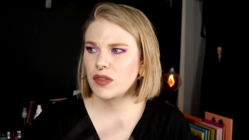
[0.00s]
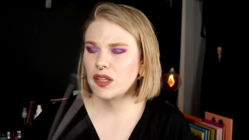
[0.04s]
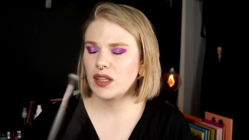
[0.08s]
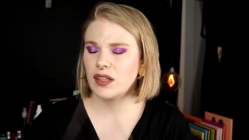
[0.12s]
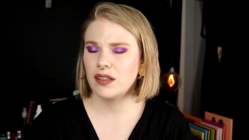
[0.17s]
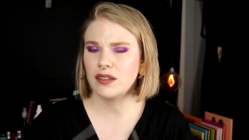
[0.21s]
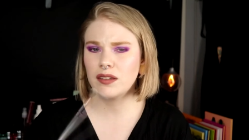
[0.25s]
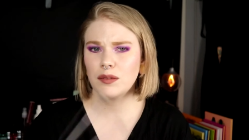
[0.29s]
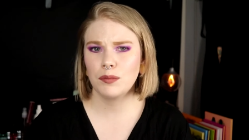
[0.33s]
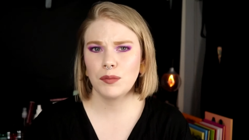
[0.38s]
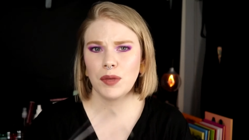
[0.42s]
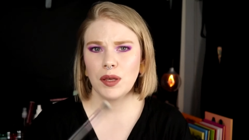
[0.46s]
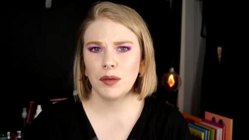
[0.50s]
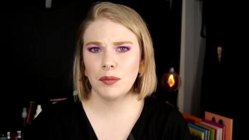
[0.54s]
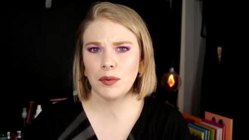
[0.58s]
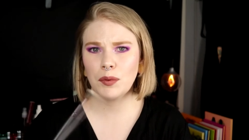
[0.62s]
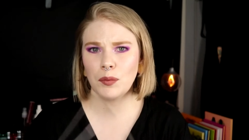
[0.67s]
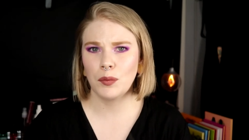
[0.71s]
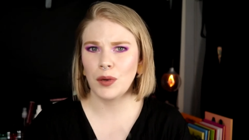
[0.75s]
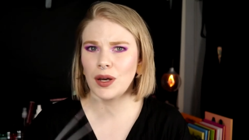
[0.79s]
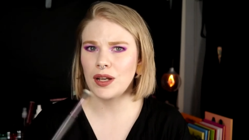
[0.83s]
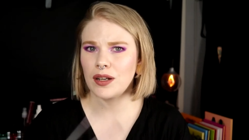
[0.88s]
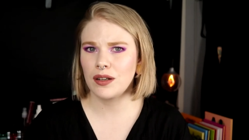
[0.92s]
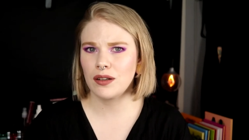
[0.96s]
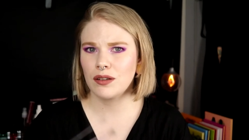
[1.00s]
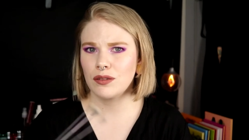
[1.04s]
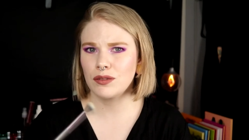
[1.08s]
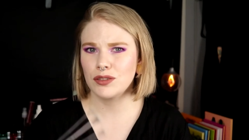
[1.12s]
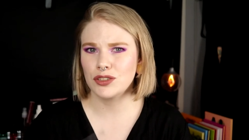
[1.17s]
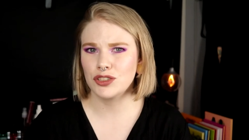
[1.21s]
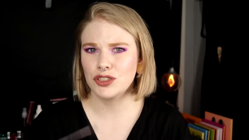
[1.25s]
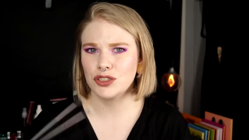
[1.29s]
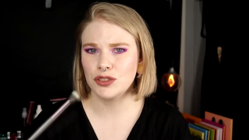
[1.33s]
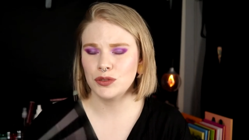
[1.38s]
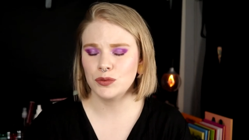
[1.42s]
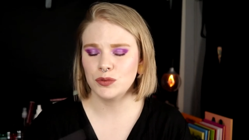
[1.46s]
is it maybe one or
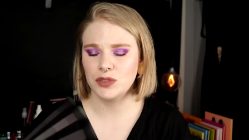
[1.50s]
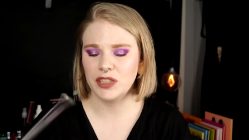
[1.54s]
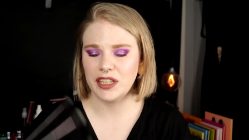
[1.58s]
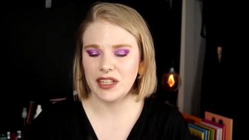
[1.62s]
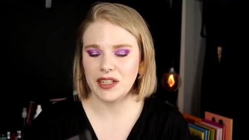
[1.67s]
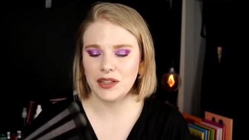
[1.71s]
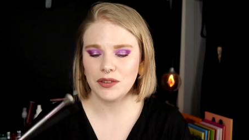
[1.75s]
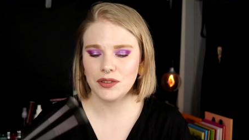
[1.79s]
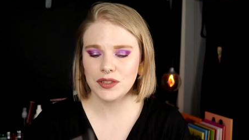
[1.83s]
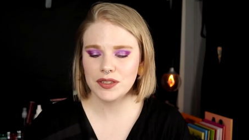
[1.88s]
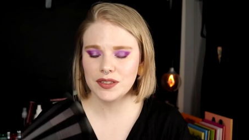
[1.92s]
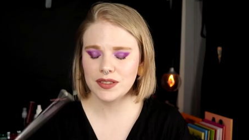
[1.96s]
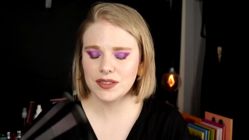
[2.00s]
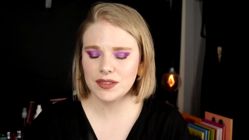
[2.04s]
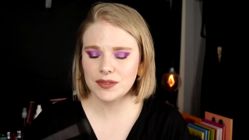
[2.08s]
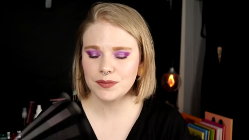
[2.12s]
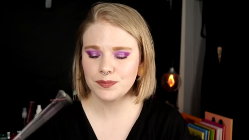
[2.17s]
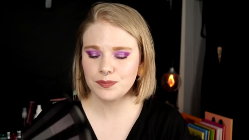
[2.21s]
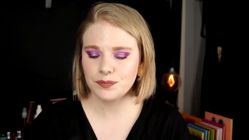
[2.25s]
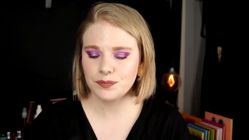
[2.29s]
two years?